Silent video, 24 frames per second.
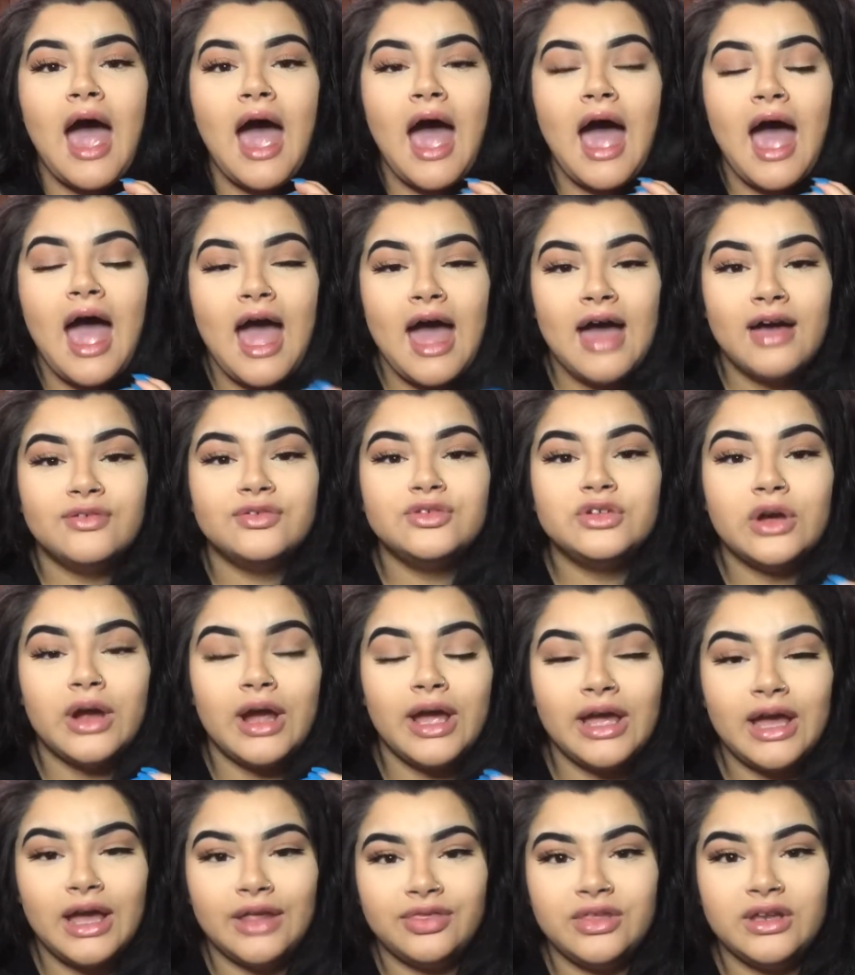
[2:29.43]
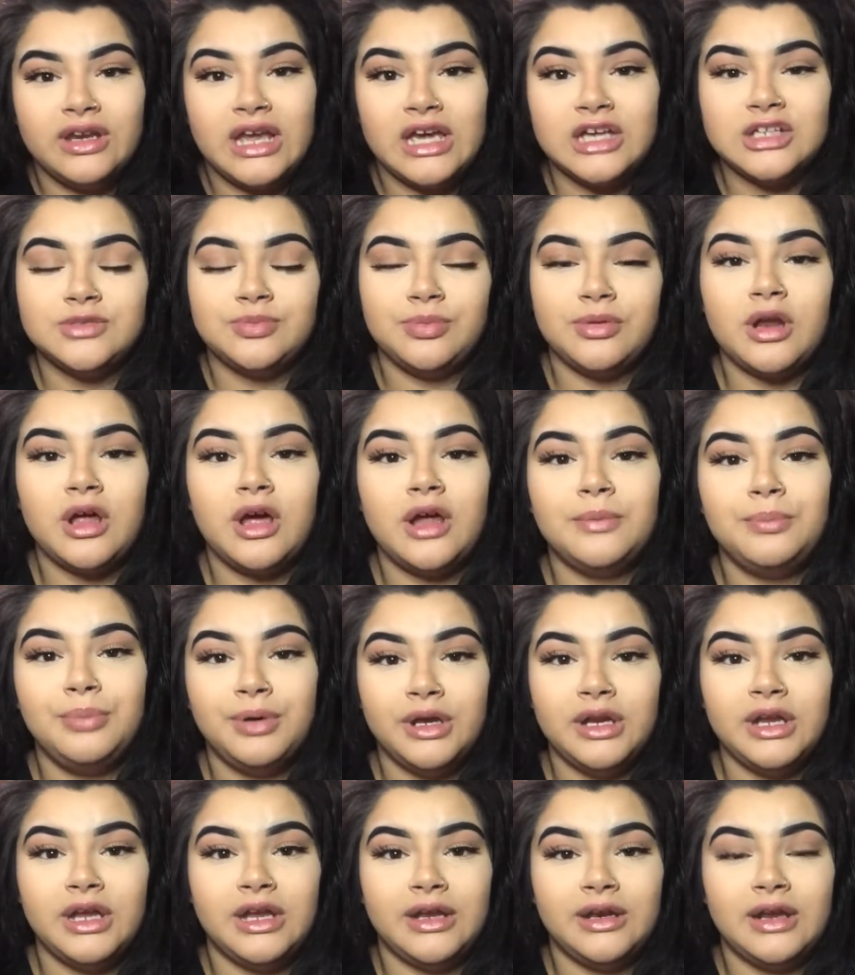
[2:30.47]
After I got the Nexplanon
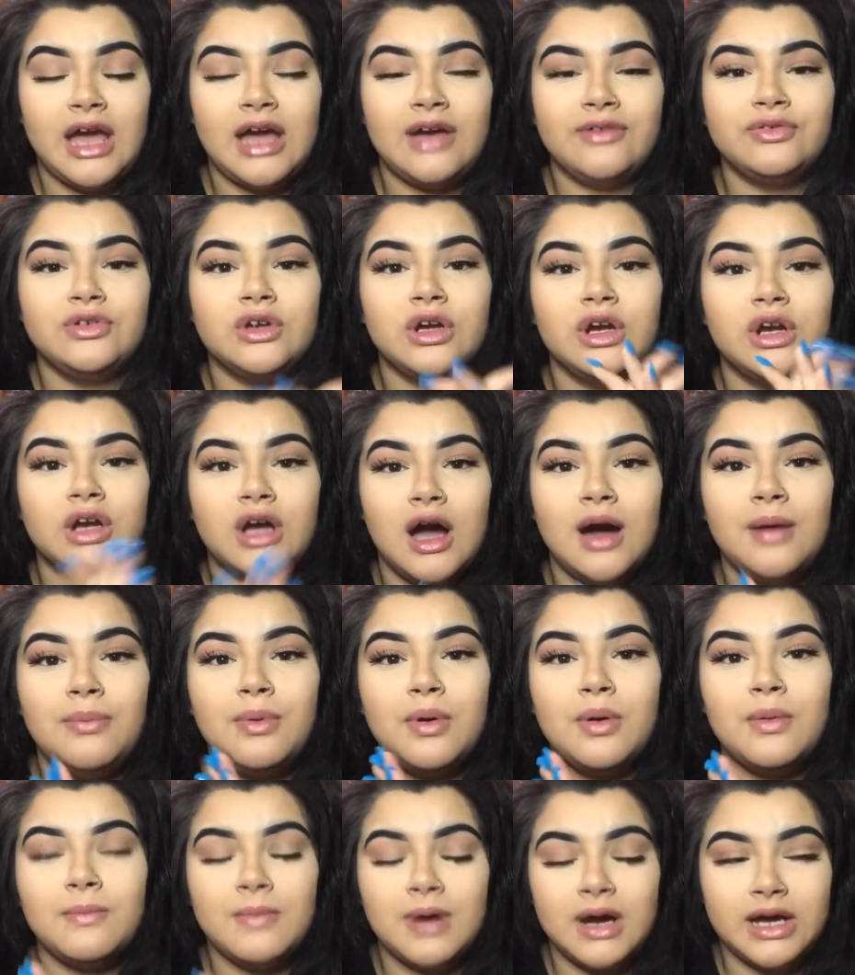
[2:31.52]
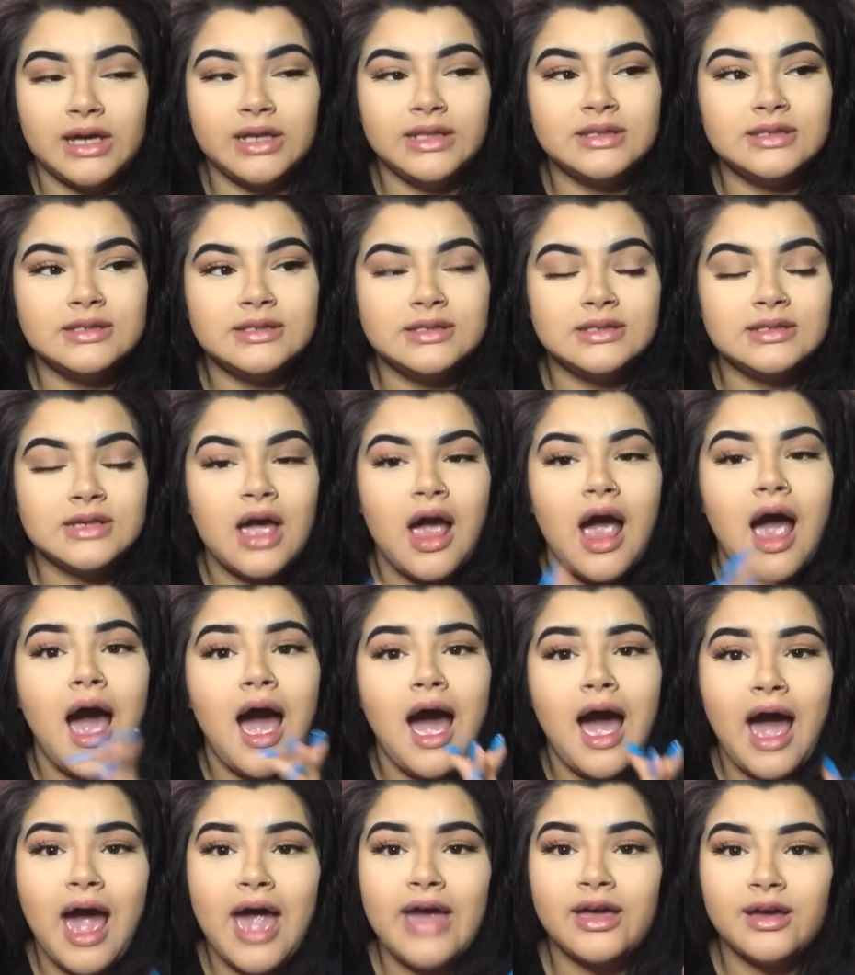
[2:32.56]
put in, after a couple months,
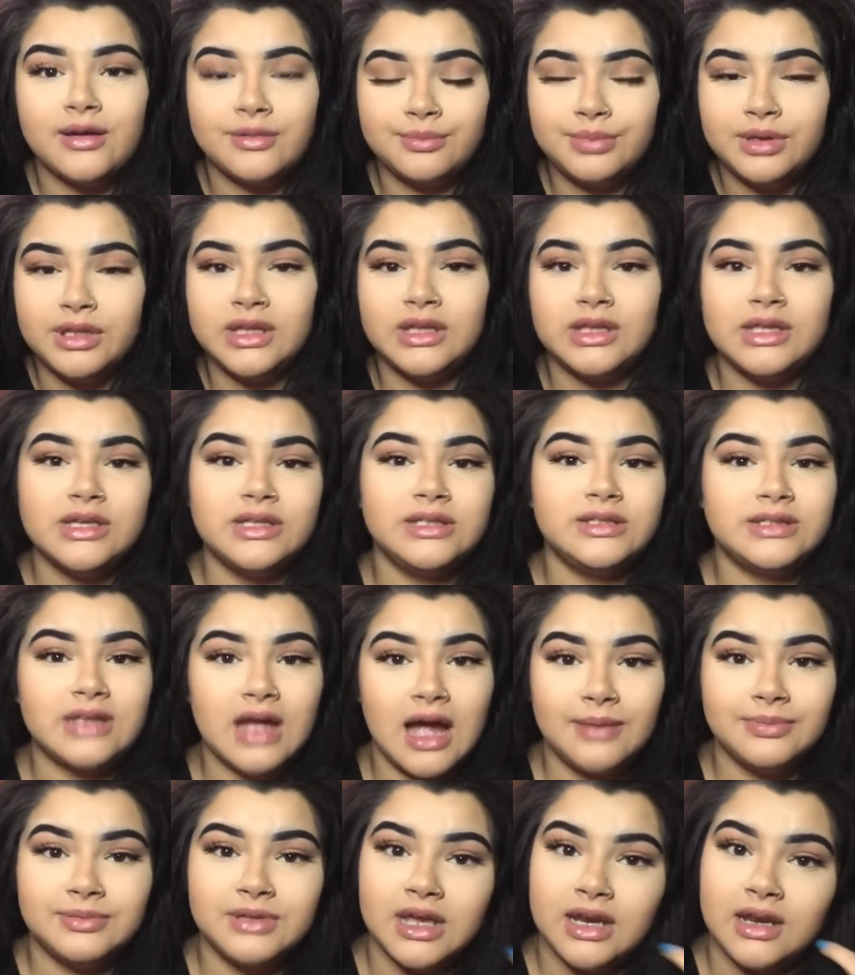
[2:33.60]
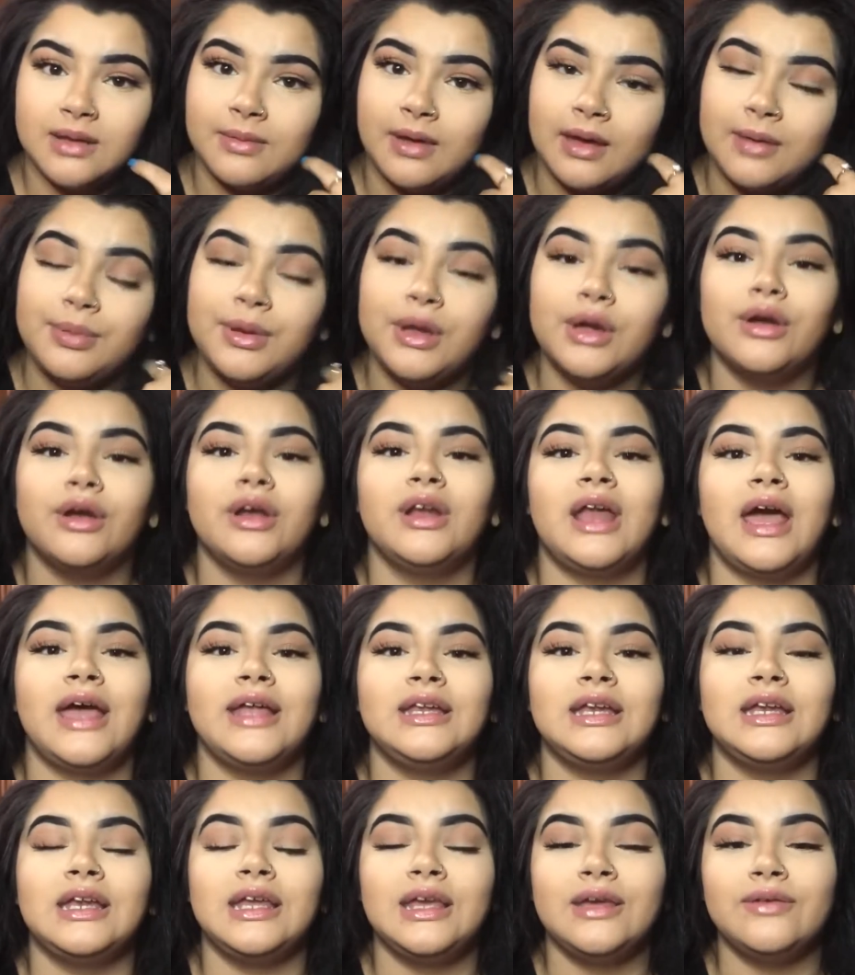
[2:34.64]
I completely stopped getting my period. I
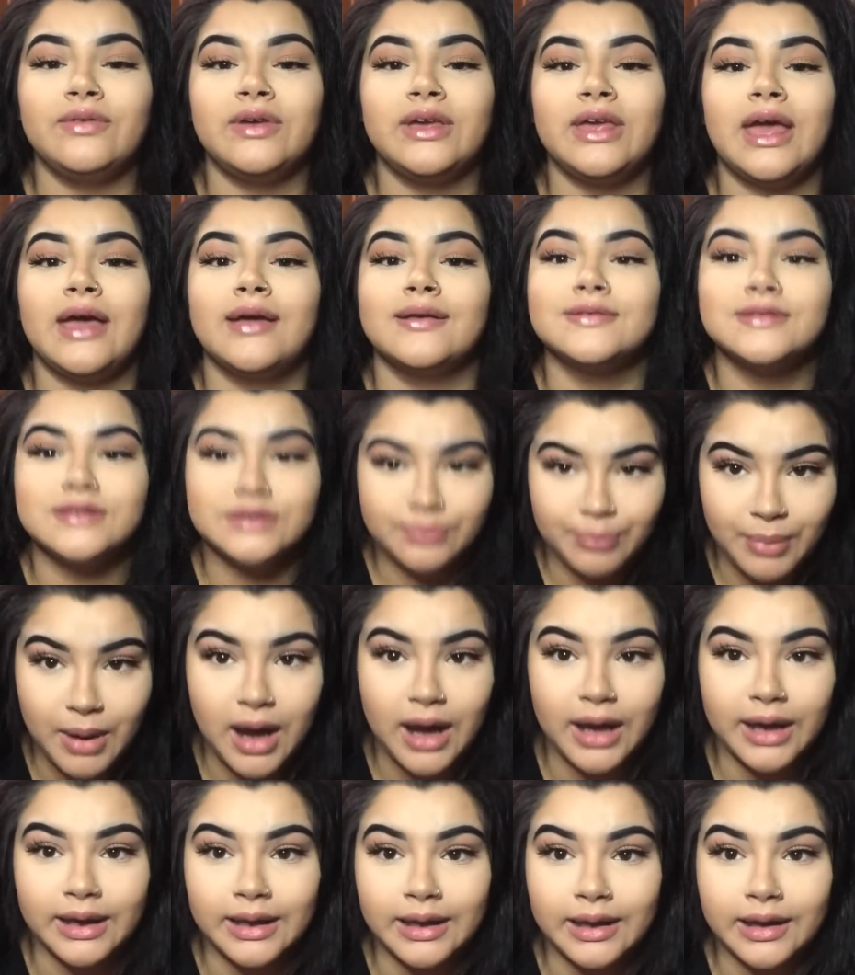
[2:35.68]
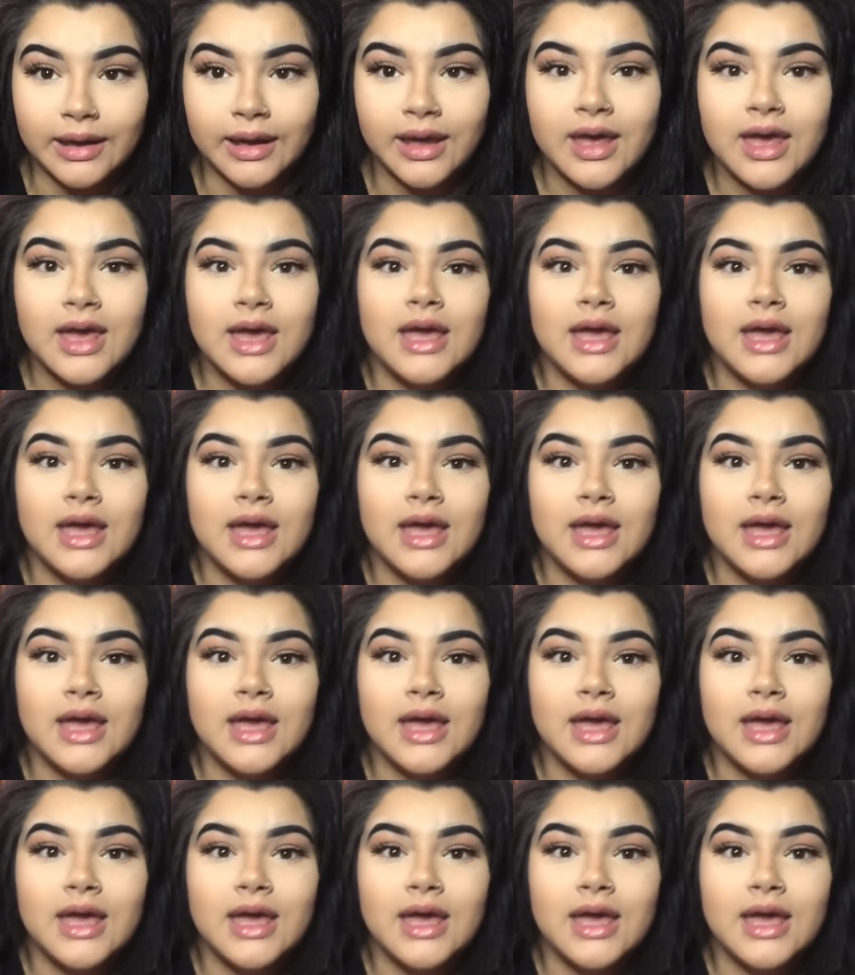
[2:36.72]
didn't even get spotting.